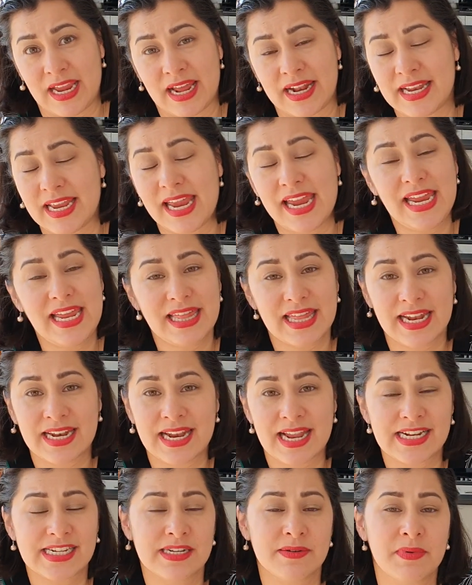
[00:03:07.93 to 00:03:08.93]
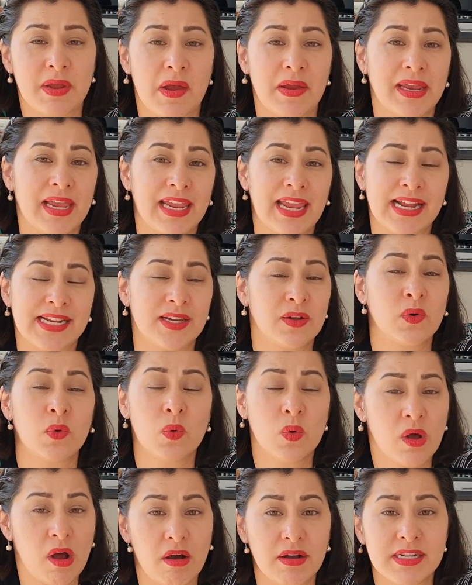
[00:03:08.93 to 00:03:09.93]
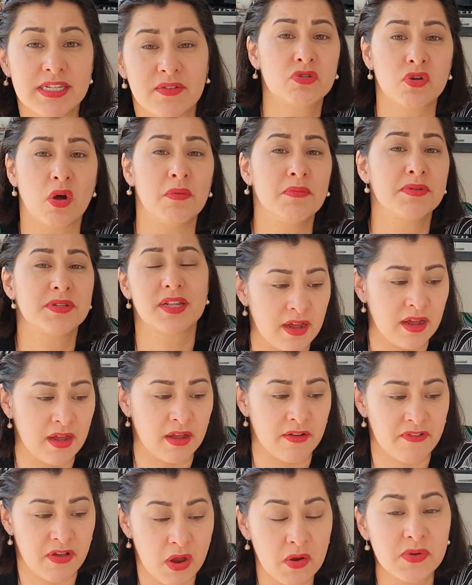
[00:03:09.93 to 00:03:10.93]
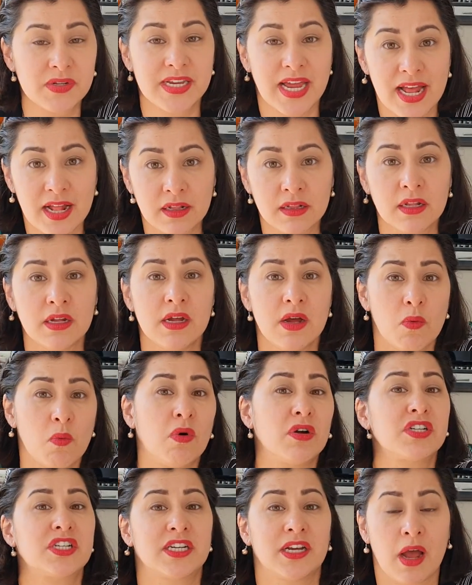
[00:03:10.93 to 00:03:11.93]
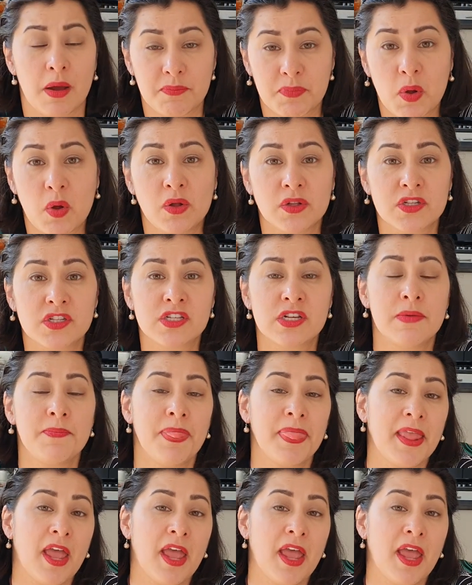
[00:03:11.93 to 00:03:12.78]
And he then ended up going and getting all kinds of jobs, like a hotel, washing up pots.